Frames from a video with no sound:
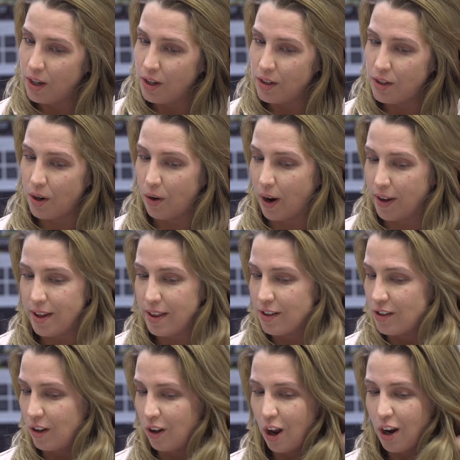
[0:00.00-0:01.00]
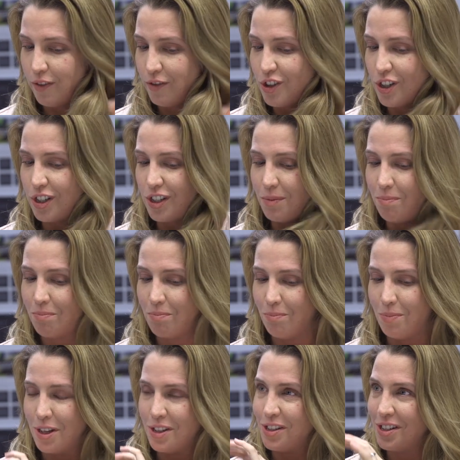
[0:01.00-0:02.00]
So I think there's a lot of just
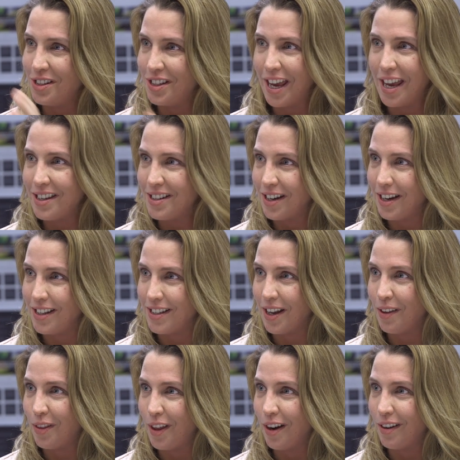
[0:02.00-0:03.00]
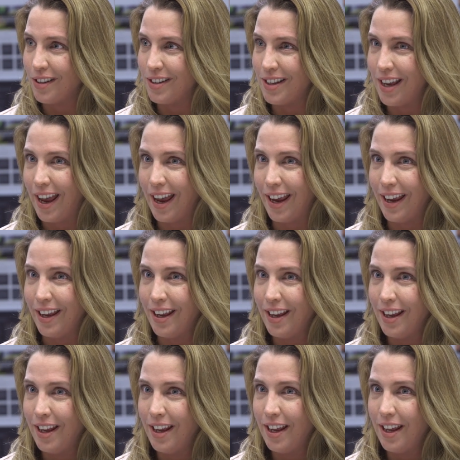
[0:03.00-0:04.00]
business case studies out there to say,
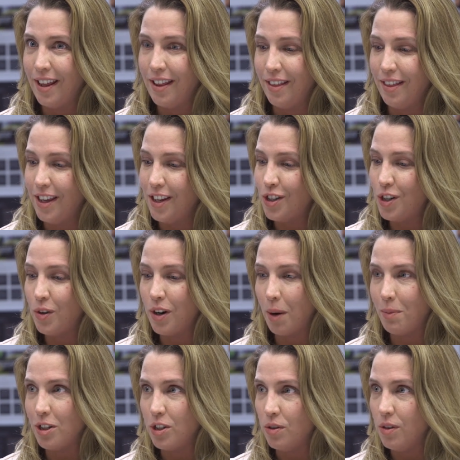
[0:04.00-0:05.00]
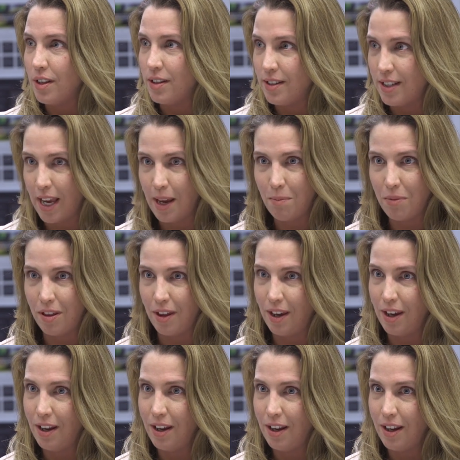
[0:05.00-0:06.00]
these two companies do the same
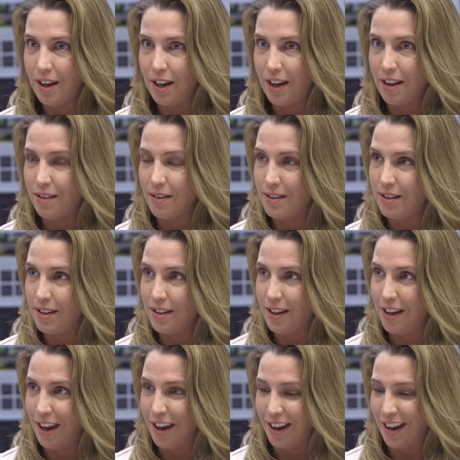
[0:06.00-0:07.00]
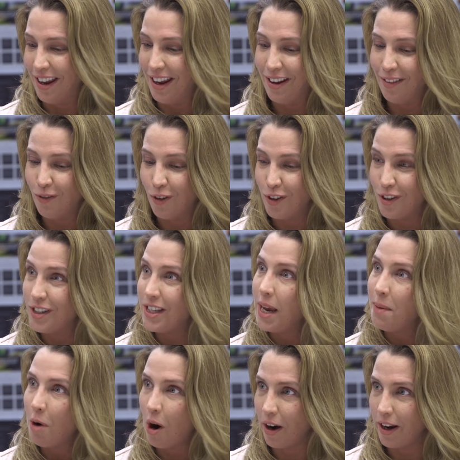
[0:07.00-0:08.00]
thing in this, for the
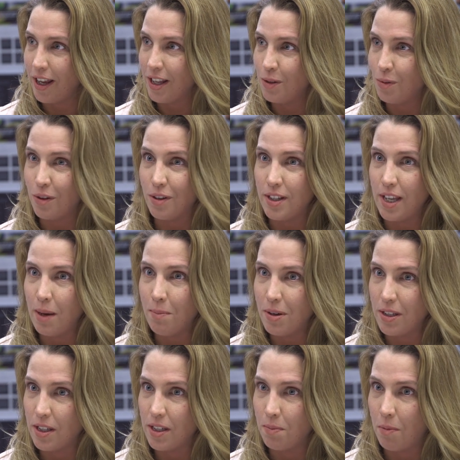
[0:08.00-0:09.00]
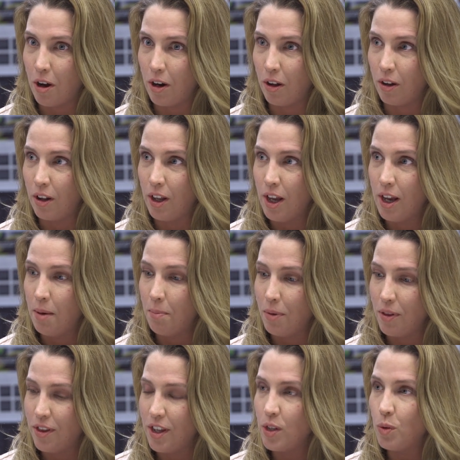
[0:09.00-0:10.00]
same audience with the same business model,
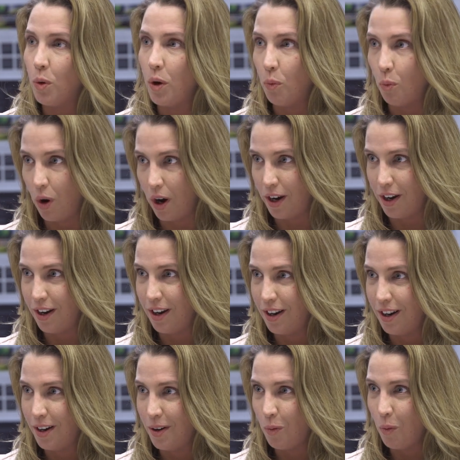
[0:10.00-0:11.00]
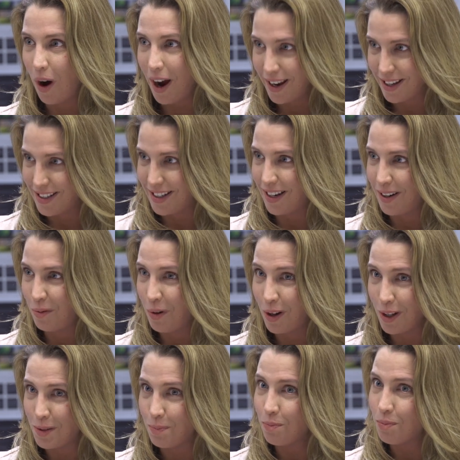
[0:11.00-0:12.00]
but this one won. Why is it?
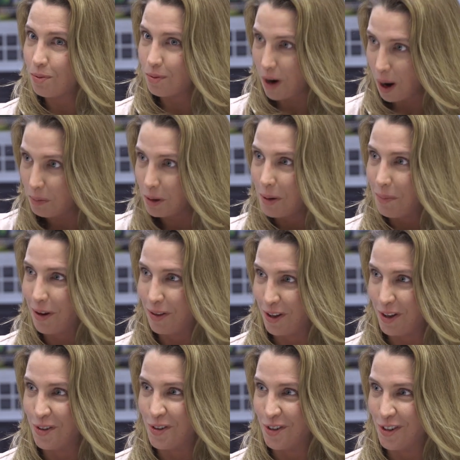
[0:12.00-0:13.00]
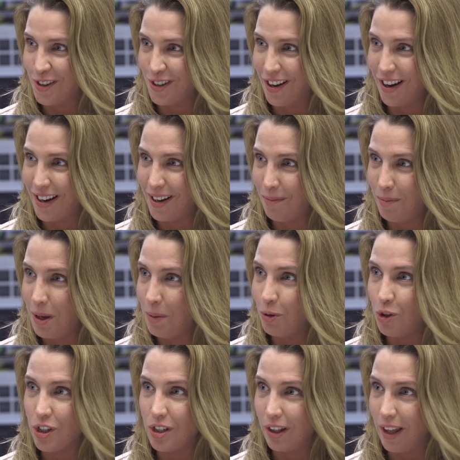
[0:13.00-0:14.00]
Well, it's probably about the user design. People
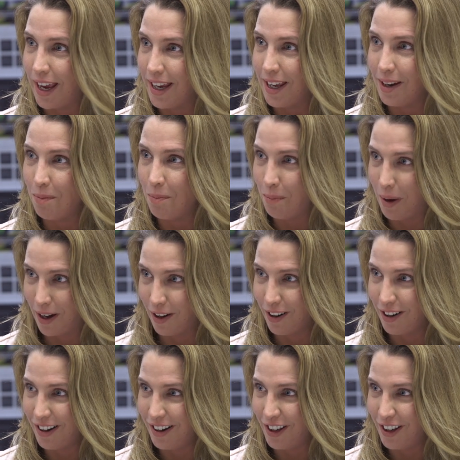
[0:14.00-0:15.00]
just like it better,